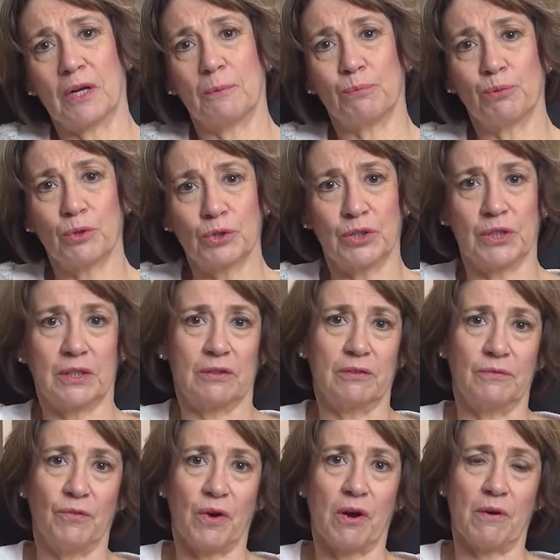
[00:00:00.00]
a project
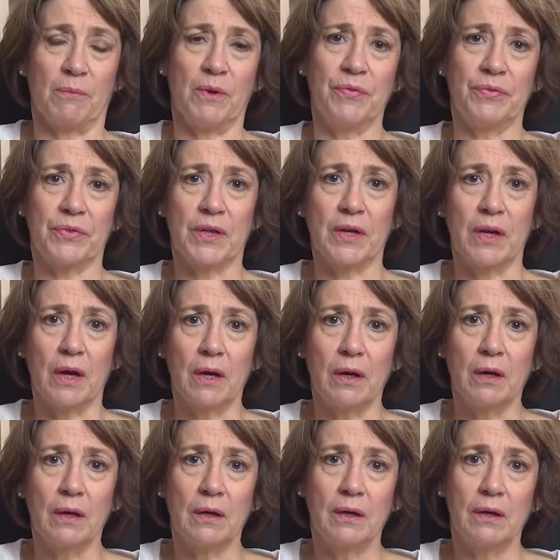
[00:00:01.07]
environment than
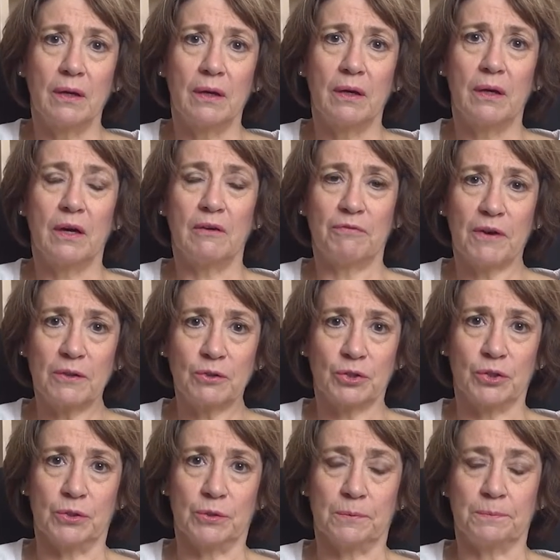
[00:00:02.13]
a
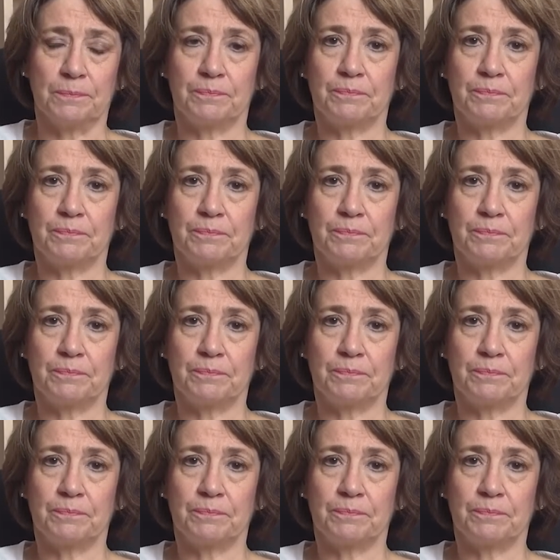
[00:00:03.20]
functional.